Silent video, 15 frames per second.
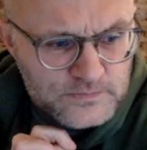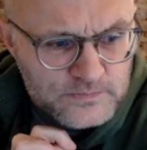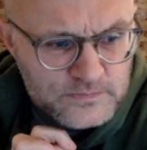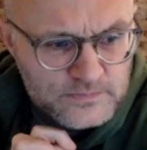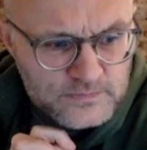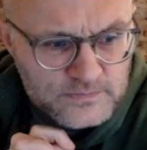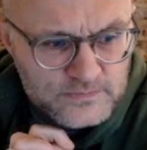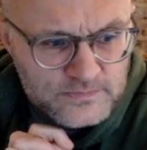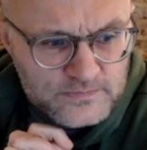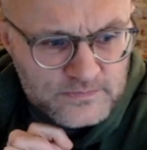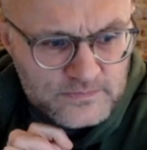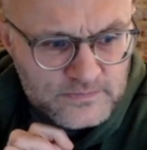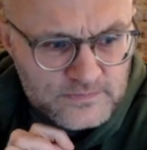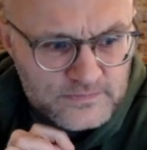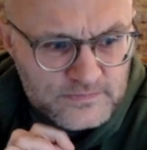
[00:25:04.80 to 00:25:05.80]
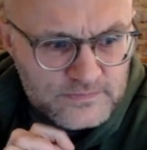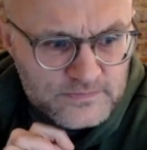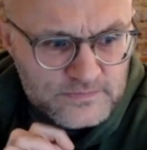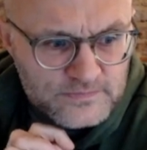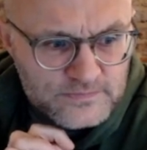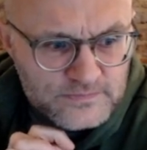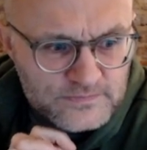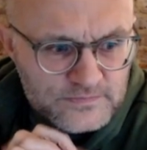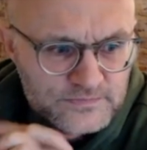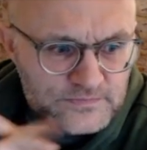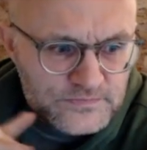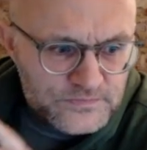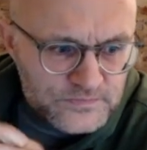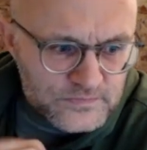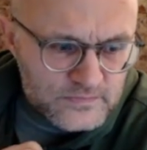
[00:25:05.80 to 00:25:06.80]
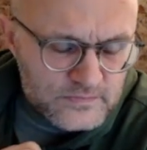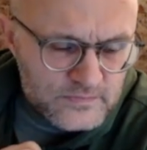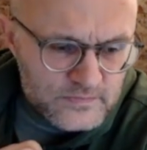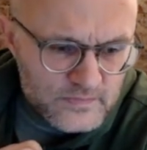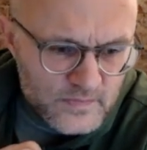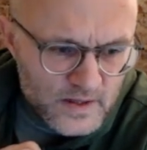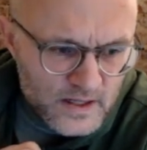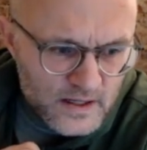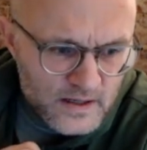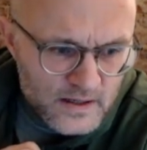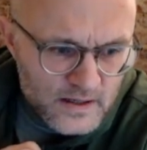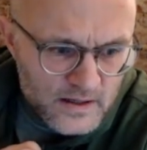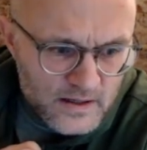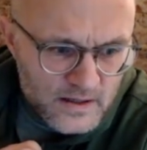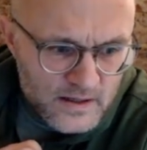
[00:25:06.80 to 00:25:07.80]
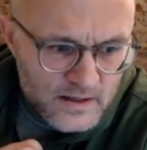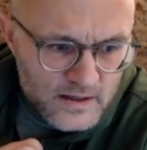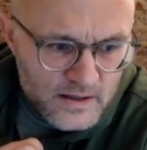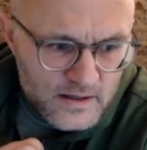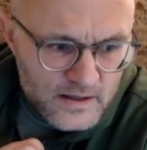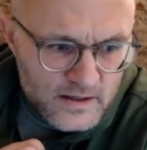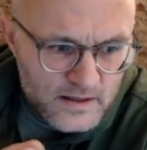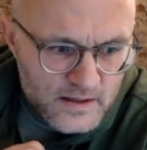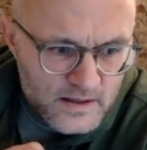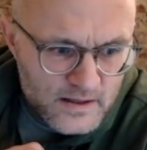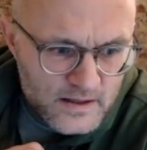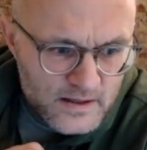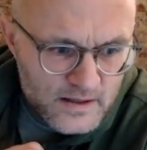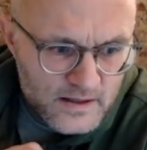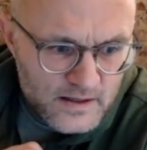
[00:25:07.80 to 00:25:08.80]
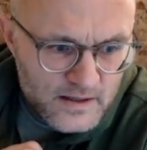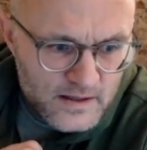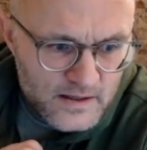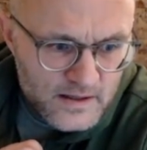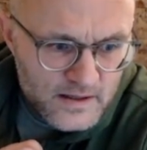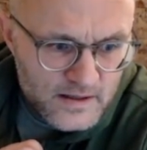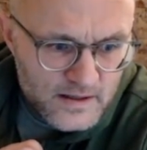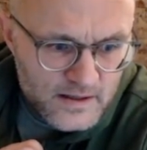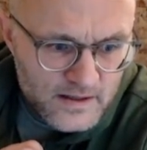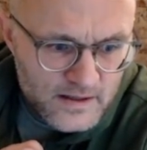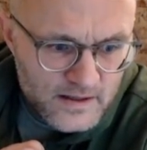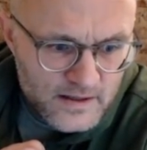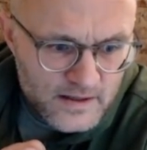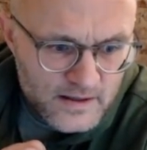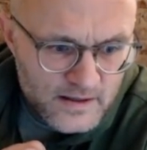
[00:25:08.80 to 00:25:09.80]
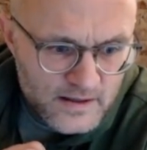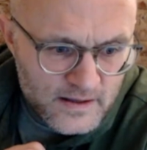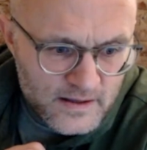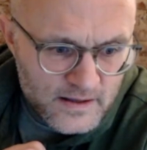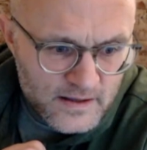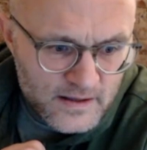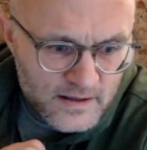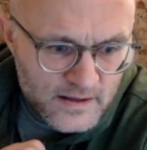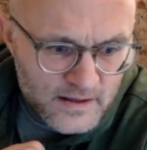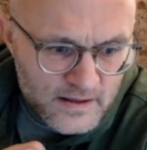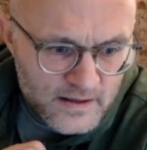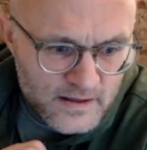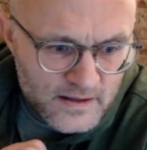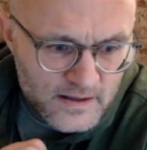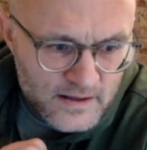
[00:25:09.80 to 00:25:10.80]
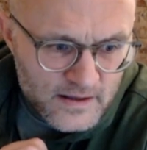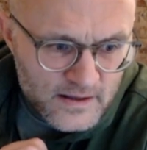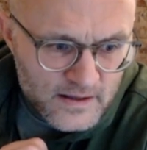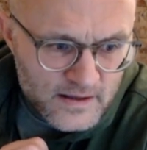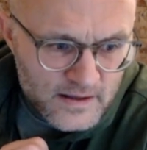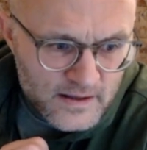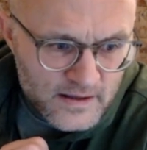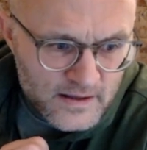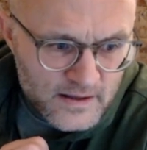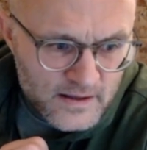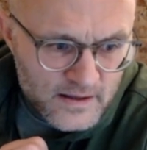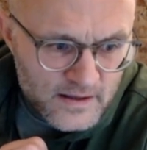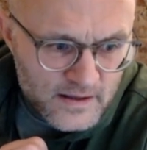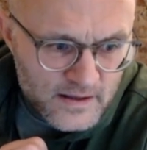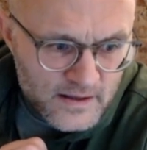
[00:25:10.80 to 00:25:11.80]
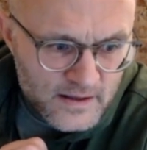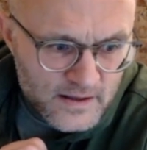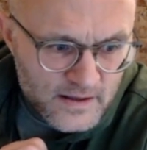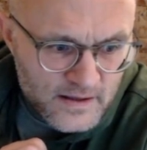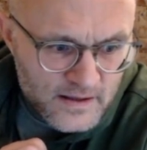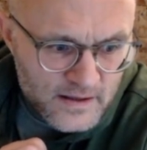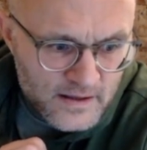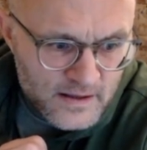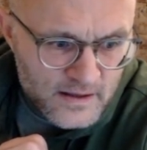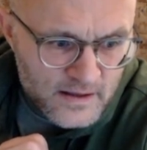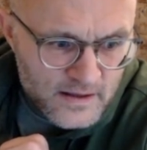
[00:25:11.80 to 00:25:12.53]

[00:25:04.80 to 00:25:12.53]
Nothing is said.